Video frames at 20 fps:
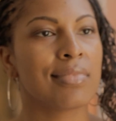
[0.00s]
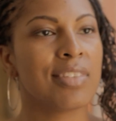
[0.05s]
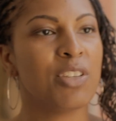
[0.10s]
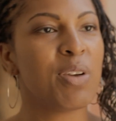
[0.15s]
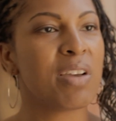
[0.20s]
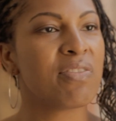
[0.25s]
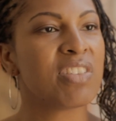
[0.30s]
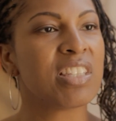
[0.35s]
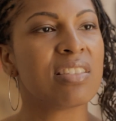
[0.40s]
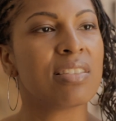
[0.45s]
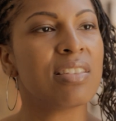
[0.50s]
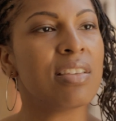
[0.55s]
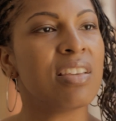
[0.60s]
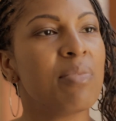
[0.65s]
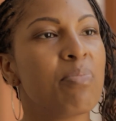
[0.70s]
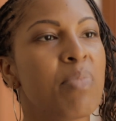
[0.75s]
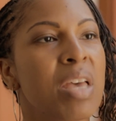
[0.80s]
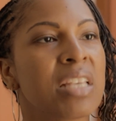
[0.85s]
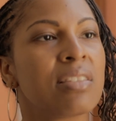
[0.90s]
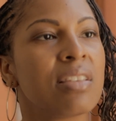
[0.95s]
You haven't
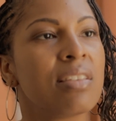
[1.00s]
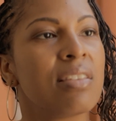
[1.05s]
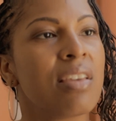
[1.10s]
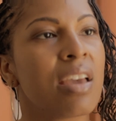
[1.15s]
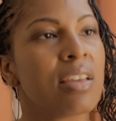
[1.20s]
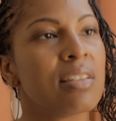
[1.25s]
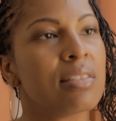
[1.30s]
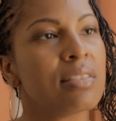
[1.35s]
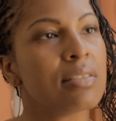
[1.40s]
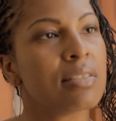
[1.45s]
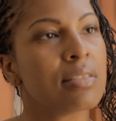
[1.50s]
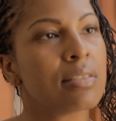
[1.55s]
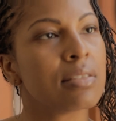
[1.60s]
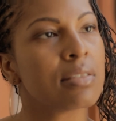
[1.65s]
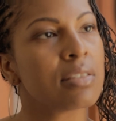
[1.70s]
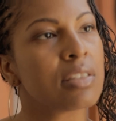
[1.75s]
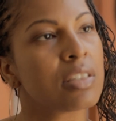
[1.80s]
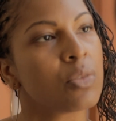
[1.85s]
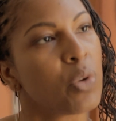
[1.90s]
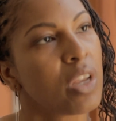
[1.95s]
seen Messy yet,
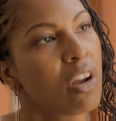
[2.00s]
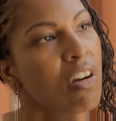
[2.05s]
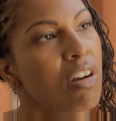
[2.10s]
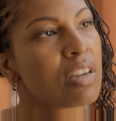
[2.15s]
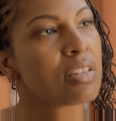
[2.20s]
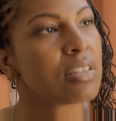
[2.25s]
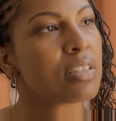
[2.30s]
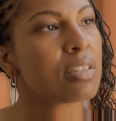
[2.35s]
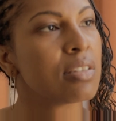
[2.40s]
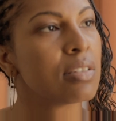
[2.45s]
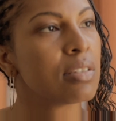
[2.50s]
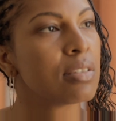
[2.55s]
sweetheart.